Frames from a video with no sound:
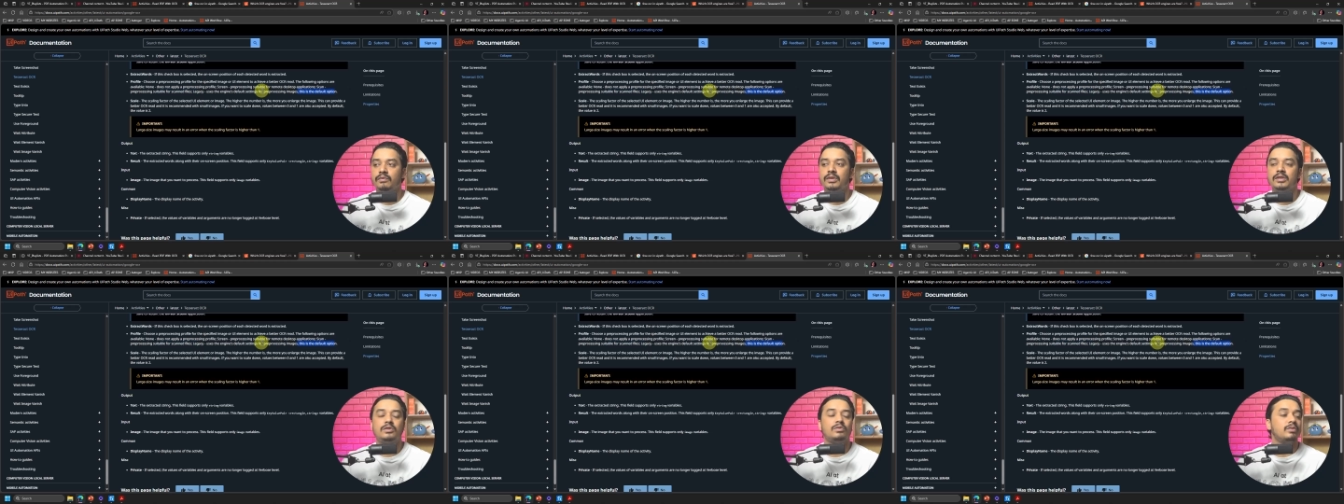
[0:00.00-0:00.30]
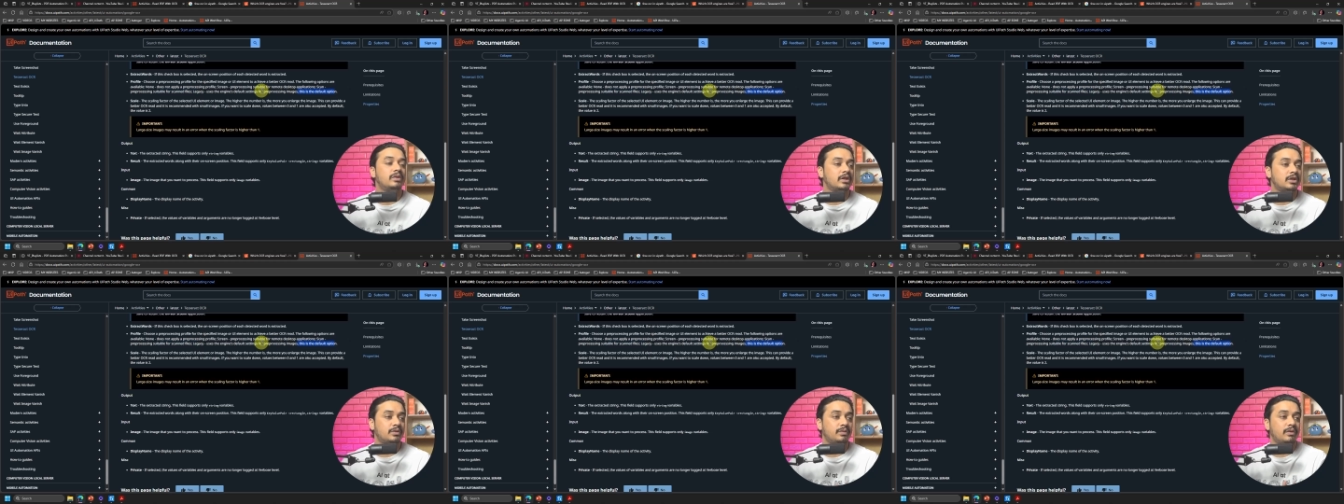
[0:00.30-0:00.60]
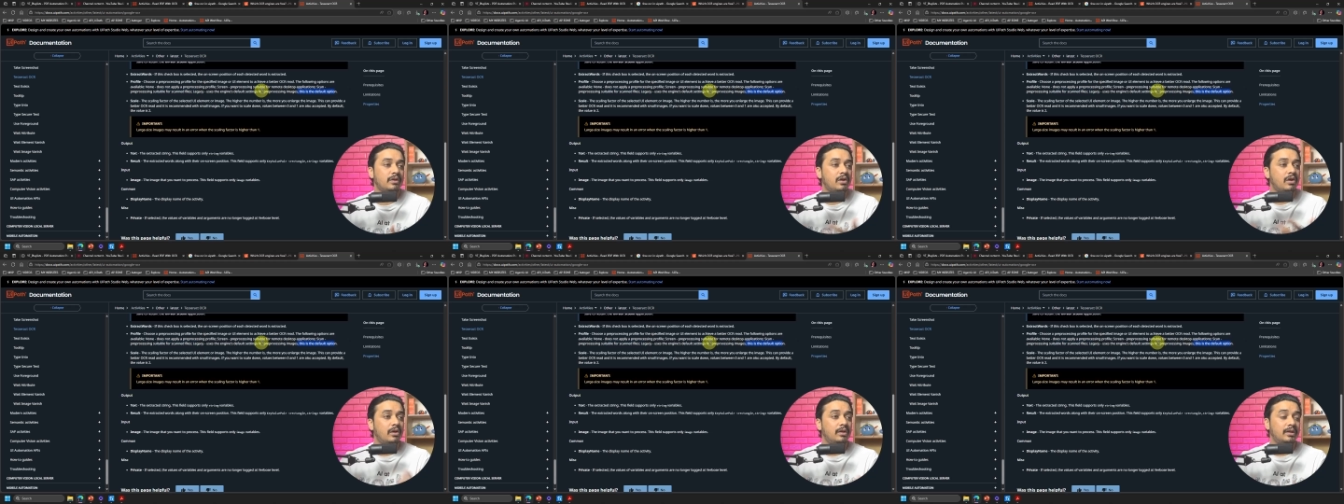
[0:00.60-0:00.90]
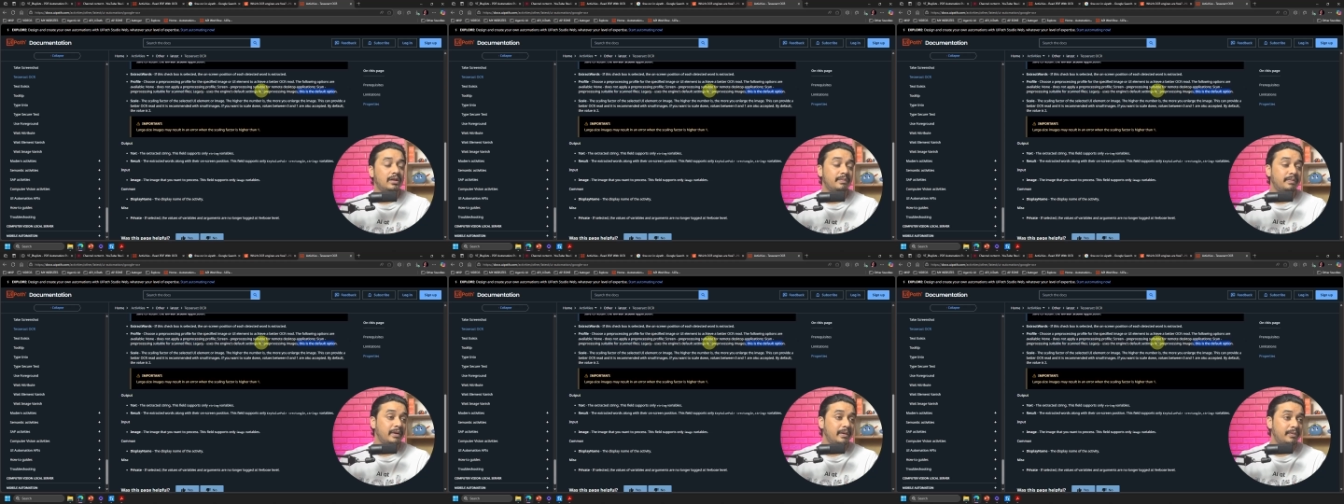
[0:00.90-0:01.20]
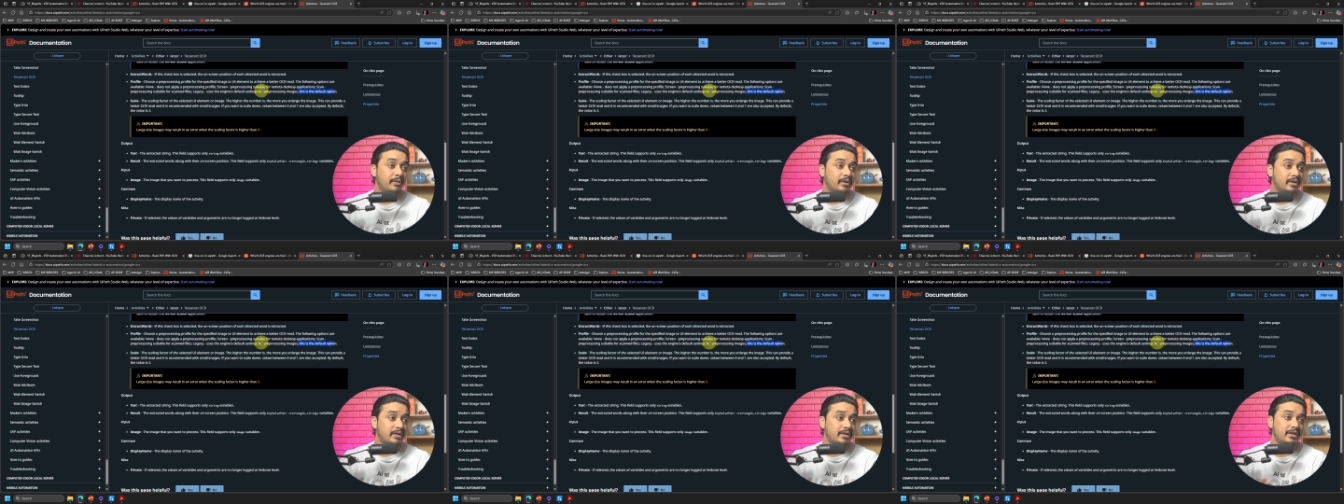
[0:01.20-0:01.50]
which works for all the
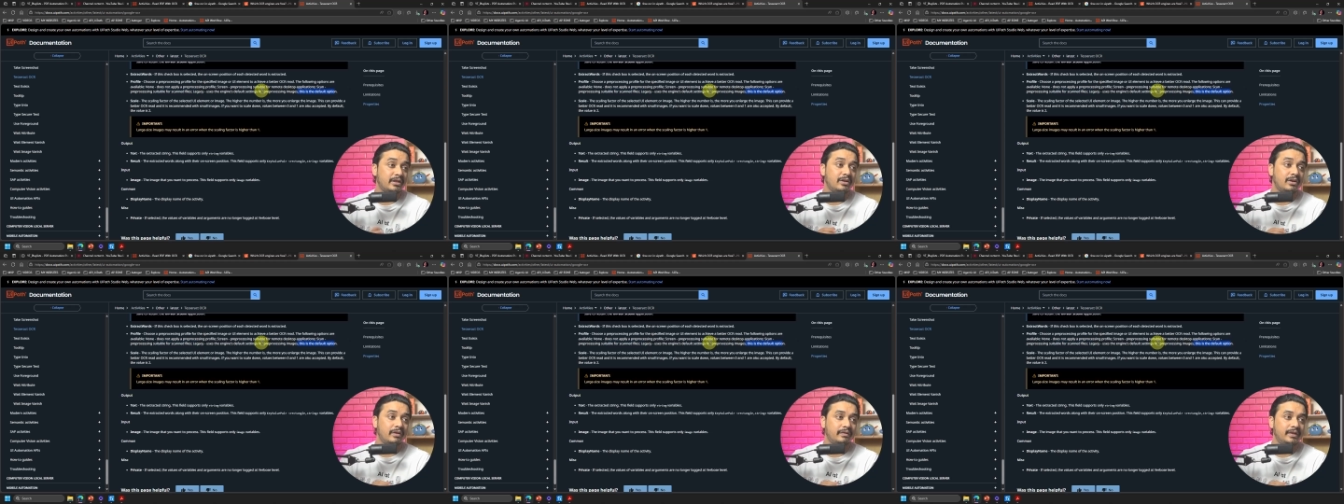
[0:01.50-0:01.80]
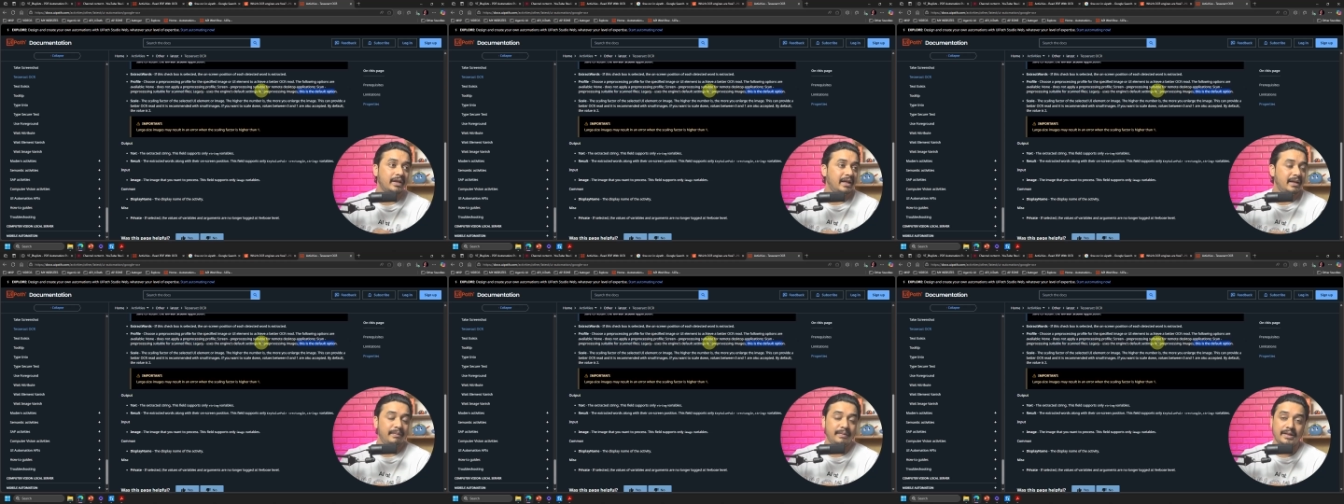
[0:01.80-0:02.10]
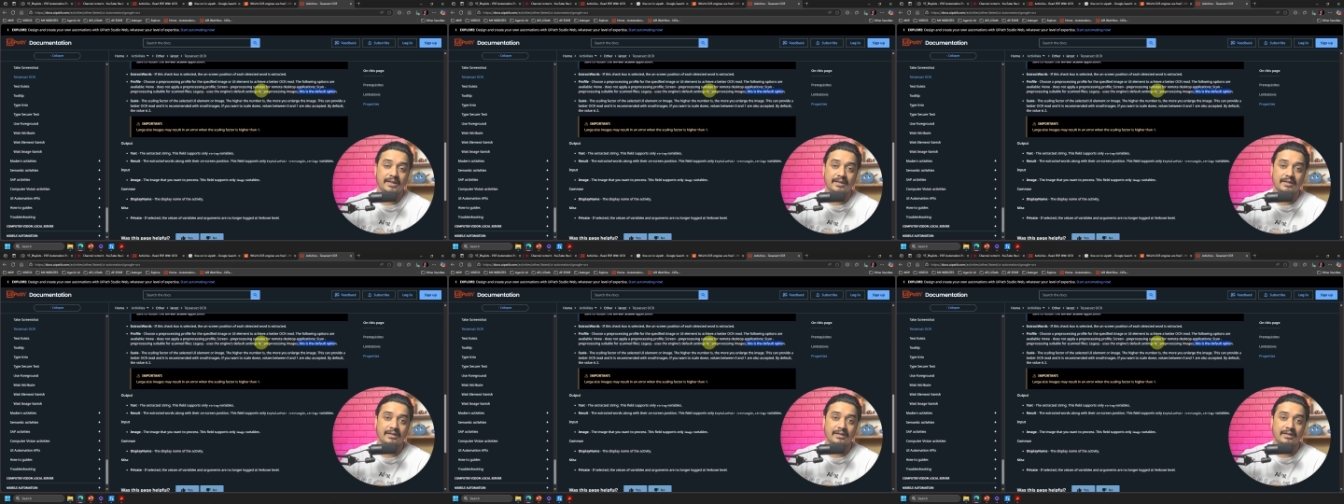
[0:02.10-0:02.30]
pre-processing of the images,